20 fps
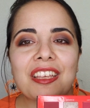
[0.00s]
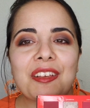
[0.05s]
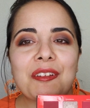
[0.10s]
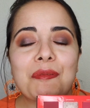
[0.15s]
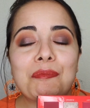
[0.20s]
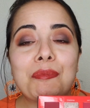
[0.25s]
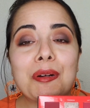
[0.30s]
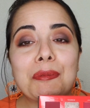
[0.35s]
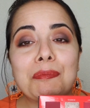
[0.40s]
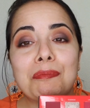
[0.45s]

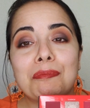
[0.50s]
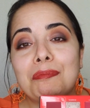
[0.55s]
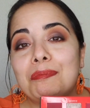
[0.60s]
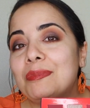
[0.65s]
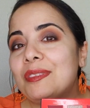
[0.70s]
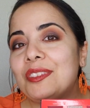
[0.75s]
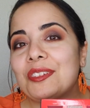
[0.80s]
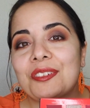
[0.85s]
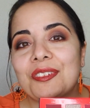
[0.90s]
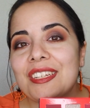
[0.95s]
But
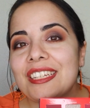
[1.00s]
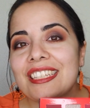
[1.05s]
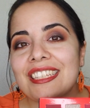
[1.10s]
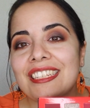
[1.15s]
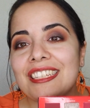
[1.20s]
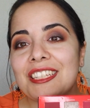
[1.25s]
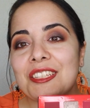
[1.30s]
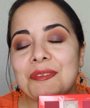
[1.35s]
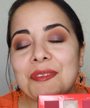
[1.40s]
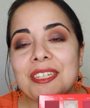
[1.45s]
the reason
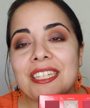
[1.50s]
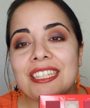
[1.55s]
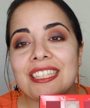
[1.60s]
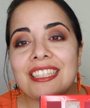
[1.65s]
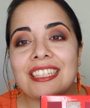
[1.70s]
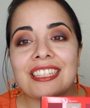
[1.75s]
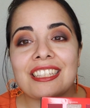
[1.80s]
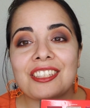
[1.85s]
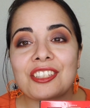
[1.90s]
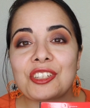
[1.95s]
is because this
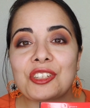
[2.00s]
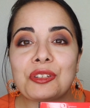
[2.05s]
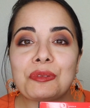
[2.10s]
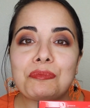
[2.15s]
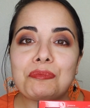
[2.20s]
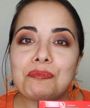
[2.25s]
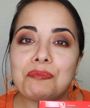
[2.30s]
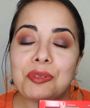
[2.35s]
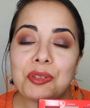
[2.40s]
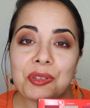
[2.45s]
is such a
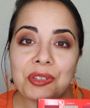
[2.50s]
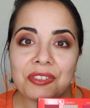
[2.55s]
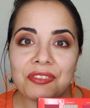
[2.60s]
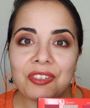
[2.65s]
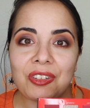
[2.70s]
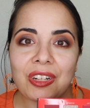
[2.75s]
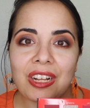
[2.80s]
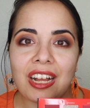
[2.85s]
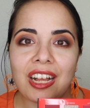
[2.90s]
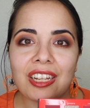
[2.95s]
beautiful
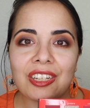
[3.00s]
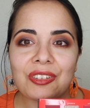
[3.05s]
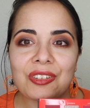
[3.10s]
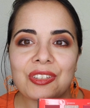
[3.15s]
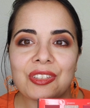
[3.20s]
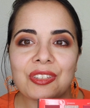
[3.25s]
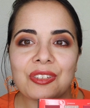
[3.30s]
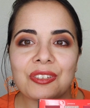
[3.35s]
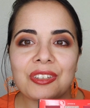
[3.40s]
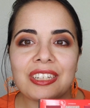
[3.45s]
color
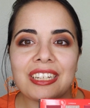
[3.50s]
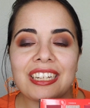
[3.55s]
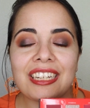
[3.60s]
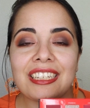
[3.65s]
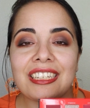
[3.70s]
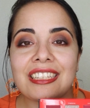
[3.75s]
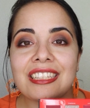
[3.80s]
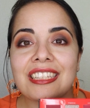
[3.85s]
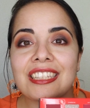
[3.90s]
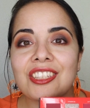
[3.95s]
story and
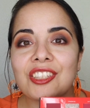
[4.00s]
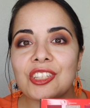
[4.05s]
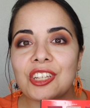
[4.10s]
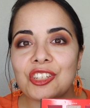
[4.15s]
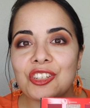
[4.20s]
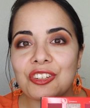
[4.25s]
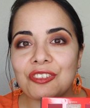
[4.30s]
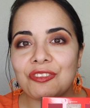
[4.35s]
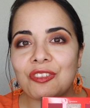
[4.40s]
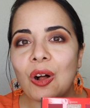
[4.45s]
it's such
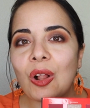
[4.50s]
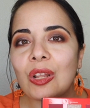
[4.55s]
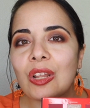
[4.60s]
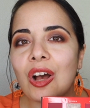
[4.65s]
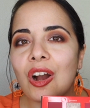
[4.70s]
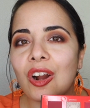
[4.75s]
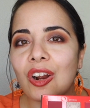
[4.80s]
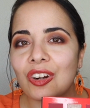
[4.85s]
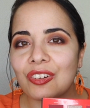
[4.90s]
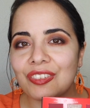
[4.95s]
a fall
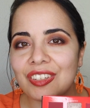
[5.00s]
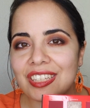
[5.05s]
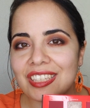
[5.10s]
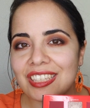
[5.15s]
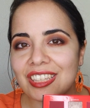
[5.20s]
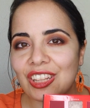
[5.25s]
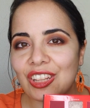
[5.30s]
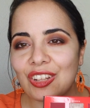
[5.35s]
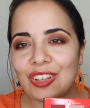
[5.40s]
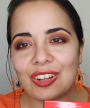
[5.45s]
harvest
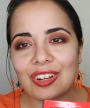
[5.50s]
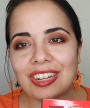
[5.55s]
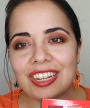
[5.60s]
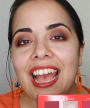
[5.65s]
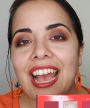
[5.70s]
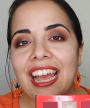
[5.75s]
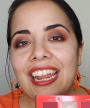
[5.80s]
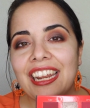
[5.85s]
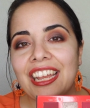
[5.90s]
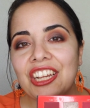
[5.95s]
look,
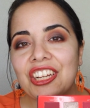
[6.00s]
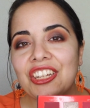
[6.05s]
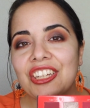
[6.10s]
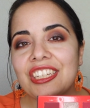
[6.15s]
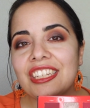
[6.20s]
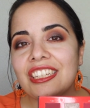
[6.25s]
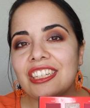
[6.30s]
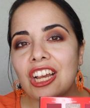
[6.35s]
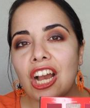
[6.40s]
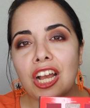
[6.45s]
and I could
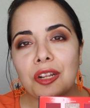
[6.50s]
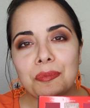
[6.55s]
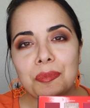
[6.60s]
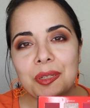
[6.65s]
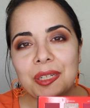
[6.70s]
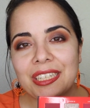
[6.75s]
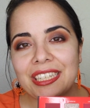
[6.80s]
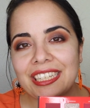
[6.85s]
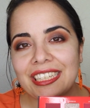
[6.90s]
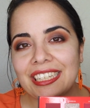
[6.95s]
not
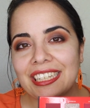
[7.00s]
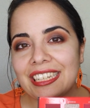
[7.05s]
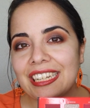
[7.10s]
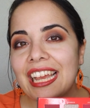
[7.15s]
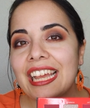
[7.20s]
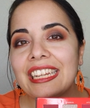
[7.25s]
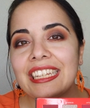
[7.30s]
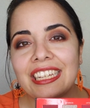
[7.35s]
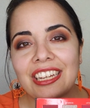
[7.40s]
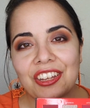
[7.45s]
put it in
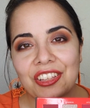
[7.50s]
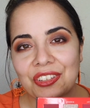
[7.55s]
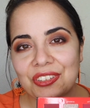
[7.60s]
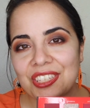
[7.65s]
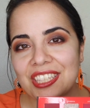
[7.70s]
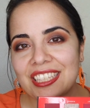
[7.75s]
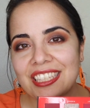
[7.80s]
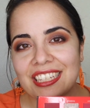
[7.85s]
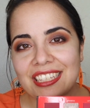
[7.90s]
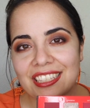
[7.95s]
any other
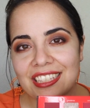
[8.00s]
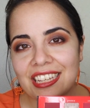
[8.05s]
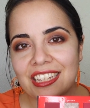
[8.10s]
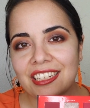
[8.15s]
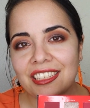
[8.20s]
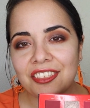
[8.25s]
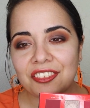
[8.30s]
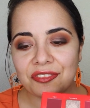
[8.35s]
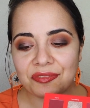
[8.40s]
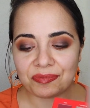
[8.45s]
season.
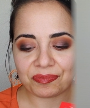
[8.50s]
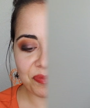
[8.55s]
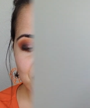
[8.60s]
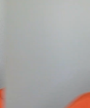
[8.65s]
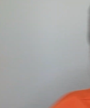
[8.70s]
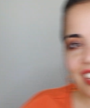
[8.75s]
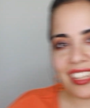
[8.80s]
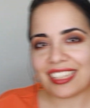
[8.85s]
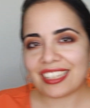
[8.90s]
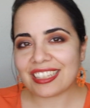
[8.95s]
Okay,
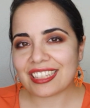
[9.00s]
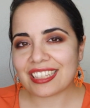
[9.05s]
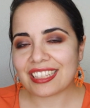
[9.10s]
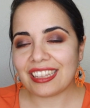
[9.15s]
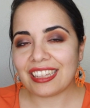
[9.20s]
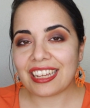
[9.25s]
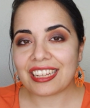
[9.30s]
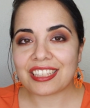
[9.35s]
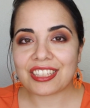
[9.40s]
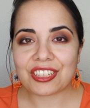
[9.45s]
friends,
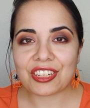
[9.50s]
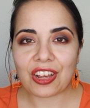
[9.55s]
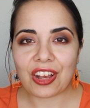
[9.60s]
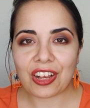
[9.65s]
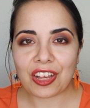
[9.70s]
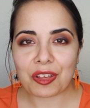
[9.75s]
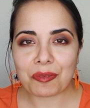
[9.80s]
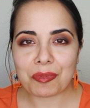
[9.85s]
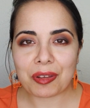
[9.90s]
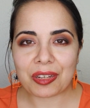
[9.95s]
let's
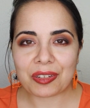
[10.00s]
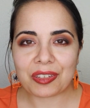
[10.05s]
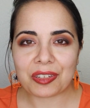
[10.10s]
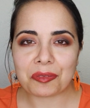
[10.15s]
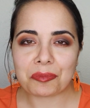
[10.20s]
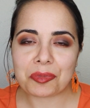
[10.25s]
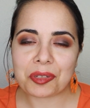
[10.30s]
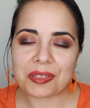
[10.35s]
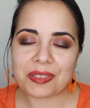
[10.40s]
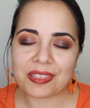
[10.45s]
talk about
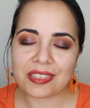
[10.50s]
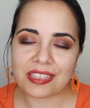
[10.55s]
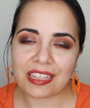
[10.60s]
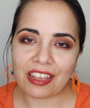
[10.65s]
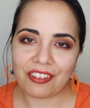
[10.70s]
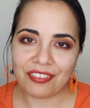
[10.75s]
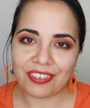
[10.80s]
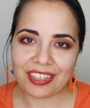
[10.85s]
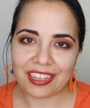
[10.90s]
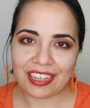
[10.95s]
number
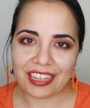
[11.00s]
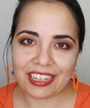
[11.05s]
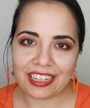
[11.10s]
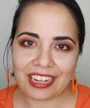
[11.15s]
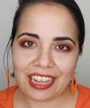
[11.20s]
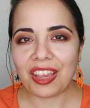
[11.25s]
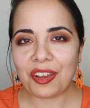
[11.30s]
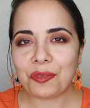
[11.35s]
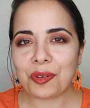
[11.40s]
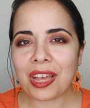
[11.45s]
7.
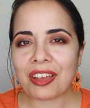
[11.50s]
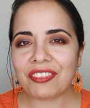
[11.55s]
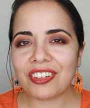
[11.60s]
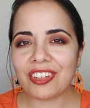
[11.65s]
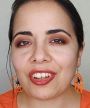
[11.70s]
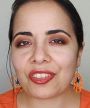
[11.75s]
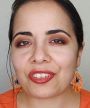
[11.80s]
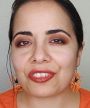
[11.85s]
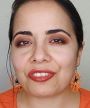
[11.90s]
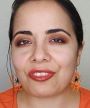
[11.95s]
We have
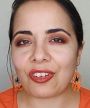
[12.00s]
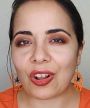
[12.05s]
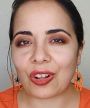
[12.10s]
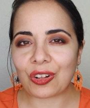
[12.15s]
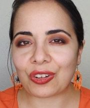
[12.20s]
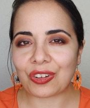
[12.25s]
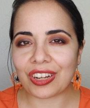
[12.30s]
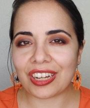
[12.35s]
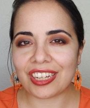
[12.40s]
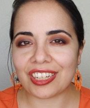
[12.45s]
another fall
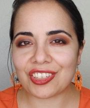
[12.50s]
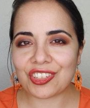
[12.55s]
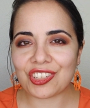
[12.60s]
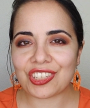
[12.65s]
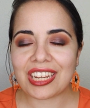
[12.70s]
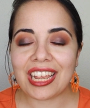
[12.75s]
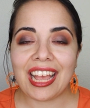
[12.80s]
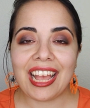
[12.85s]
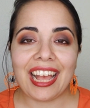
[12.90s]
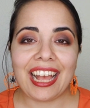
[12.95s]
grunge,
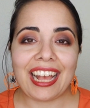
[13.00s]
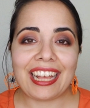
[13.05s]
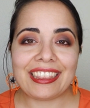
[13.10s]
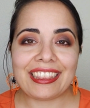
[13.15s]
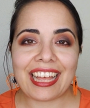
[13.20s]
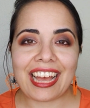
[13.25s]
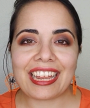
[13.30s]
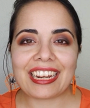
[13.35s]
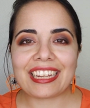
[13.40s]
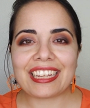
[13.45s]
and
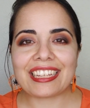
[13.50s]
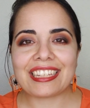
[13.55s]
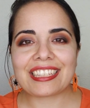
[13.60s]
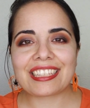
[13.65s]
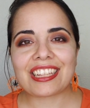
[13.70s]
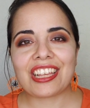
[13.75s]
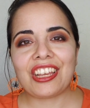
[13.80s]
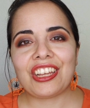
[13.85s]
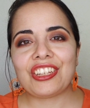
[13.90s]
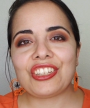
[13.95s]
that is
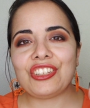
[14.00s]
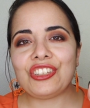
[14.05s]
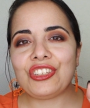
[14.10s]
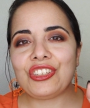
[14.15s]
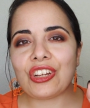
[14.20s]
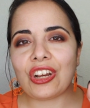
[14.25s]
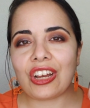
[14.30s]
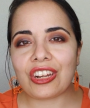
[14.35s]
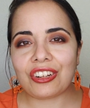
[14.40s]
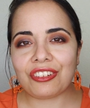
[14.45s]

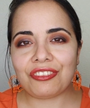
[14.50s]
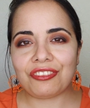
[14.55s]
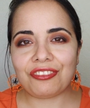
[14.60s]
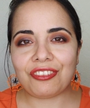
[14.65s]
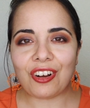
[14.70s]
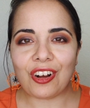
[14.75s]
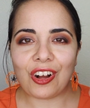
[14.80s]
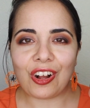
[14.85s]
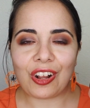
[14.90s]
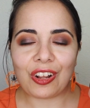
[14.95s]
Donna
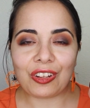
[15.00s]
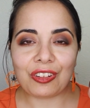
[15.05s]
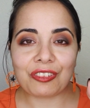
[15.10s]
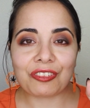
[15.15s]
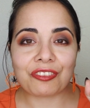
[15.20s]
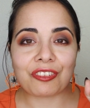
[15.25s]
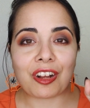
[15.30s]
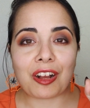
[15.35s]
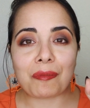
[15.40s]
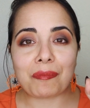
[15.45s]
Fall
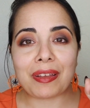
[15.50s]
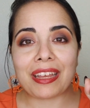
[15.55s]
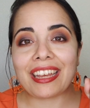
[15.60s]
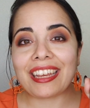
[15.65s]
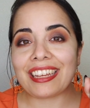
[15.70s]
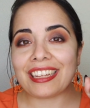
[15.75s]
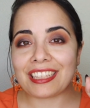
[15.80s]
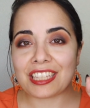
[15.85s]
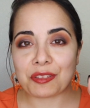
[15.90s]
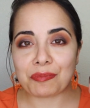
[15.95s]
from
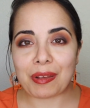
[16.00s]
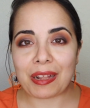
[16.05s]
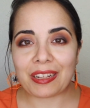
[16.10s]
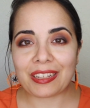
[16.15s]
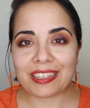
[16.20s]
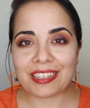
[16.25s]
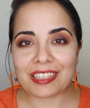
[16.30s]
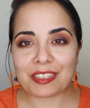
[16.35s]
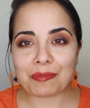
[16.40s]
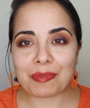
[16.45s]
It's Belle
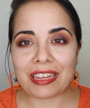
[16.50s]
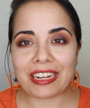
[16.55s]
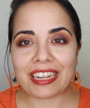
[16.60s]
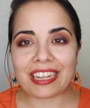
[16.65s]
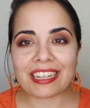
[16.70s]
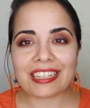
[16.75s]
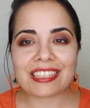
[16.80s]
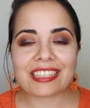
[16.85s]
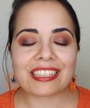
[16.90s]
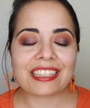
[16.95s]

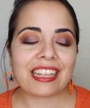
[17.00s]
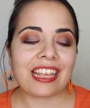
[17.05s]
Cosmetics.